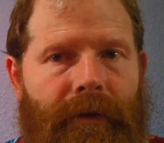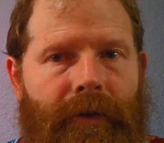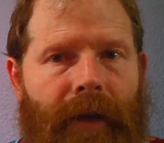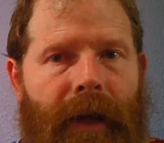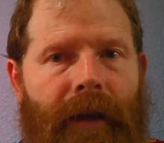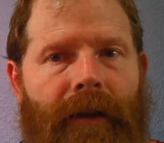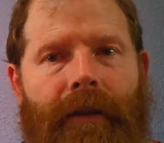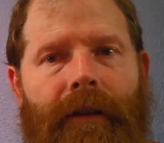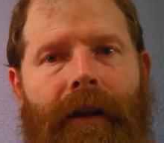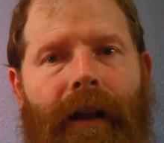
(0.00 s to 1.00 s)
Okay,
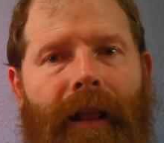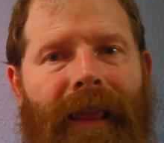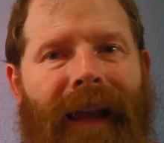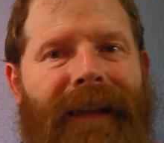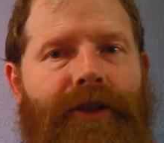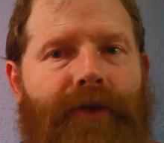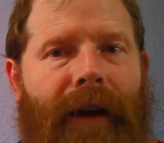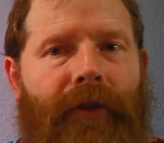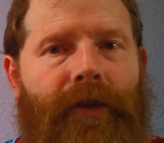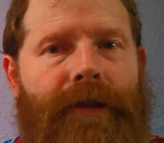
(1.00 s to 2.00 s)
light
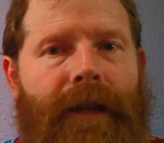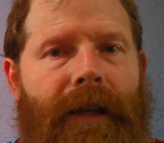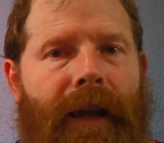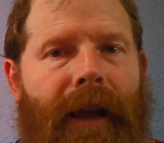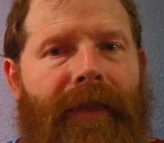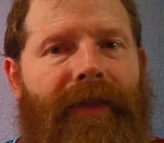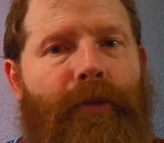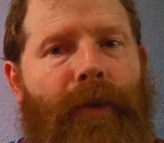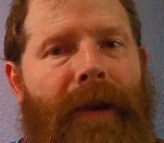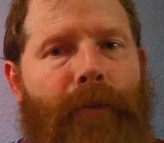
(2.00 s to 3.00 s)
travels at
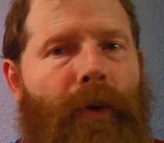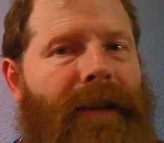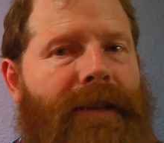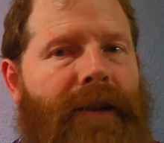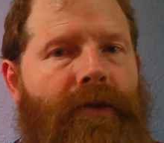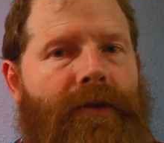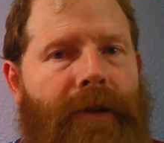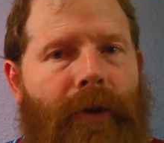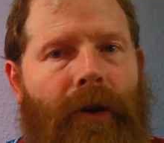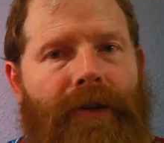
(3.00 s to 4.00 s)

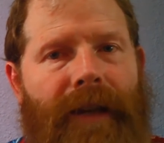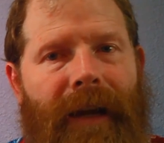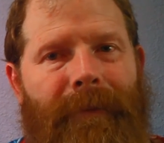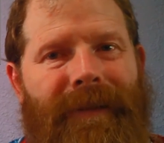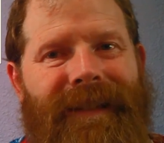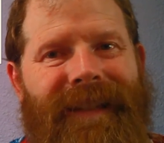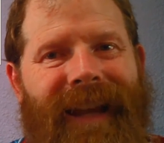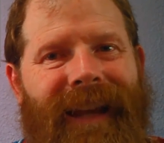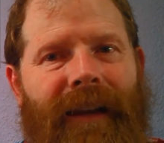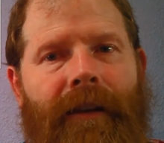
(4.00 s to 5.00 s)
3.00 times
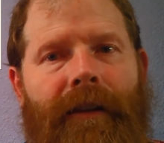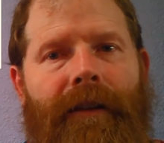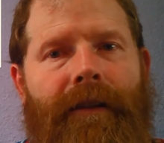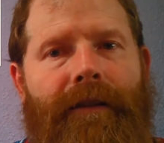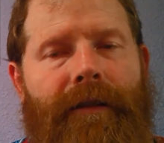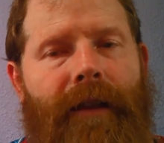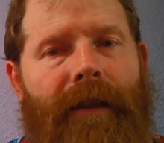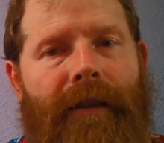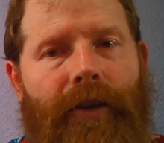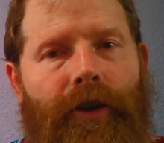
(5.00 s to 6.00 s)
10 to
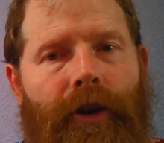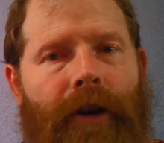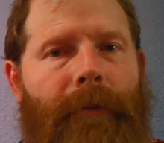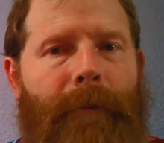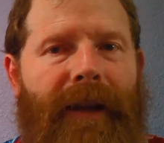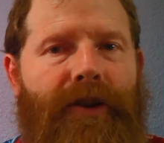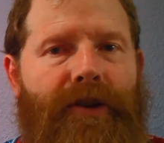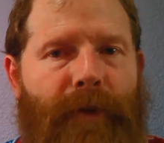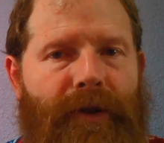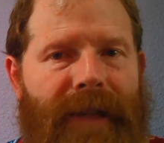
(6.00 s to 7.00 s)
the 8th
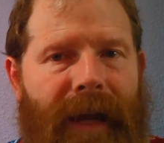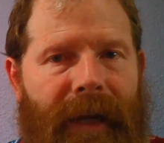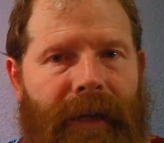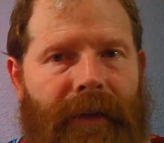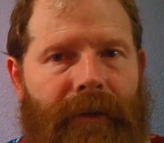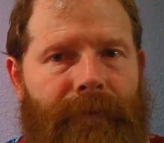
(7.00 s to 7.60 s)
meters per second.